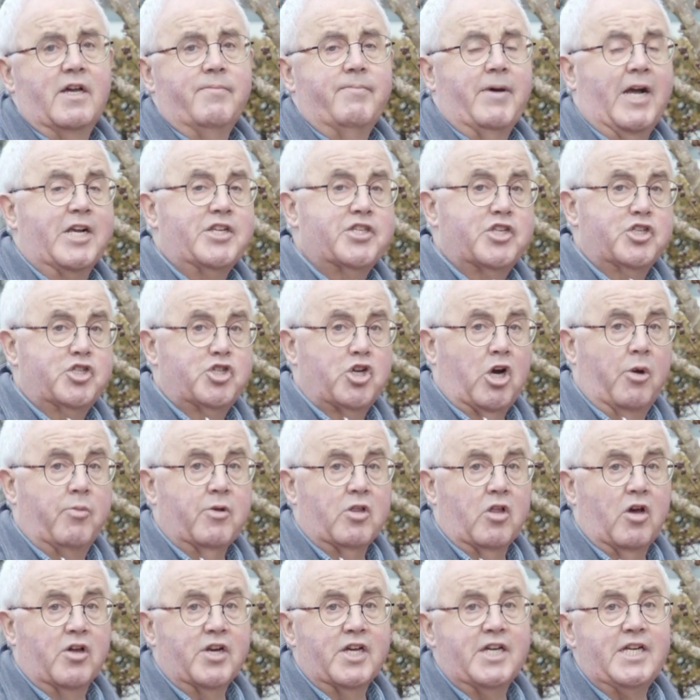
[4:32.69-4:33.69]
Makes the job a
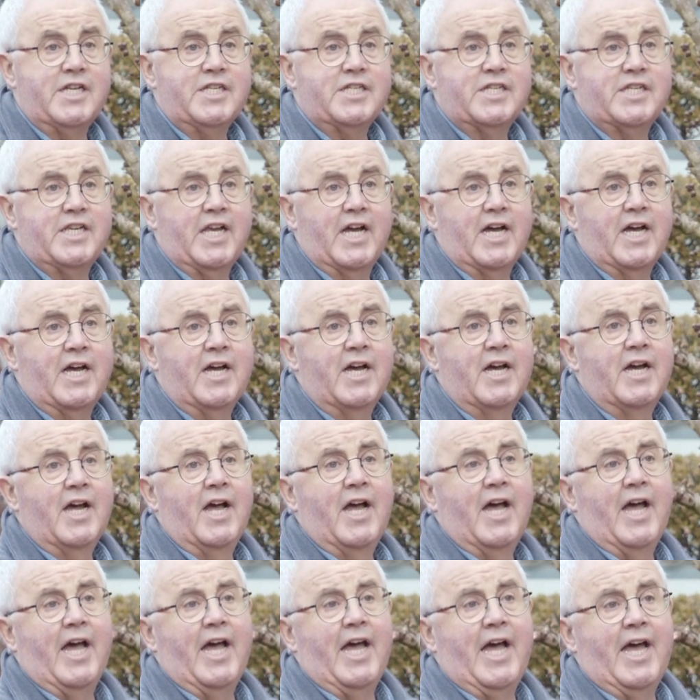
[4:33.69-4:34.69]
lot easier,
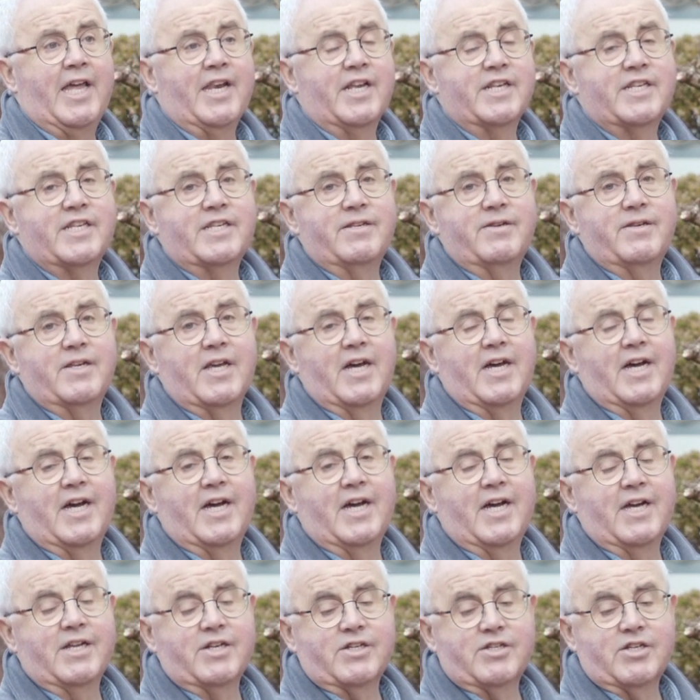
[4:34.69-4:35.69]
and it
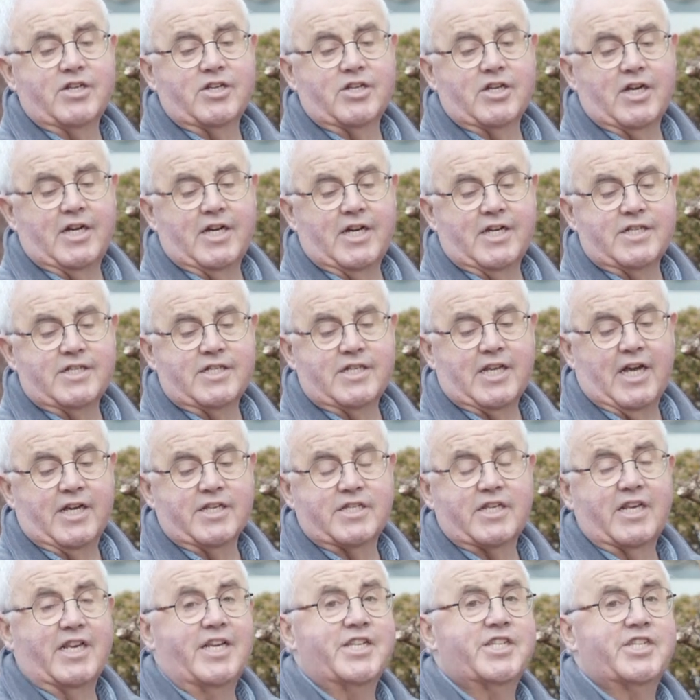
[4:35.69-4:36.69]

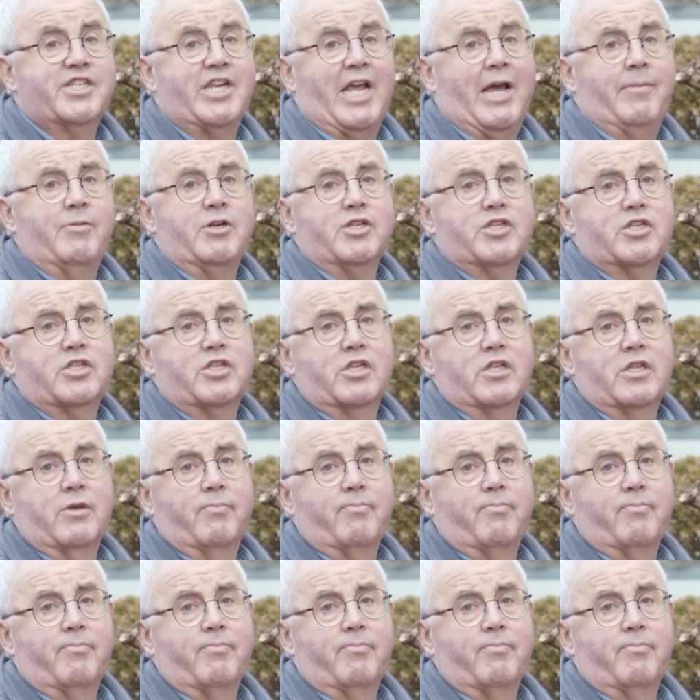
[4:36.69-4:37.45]
does less damage to the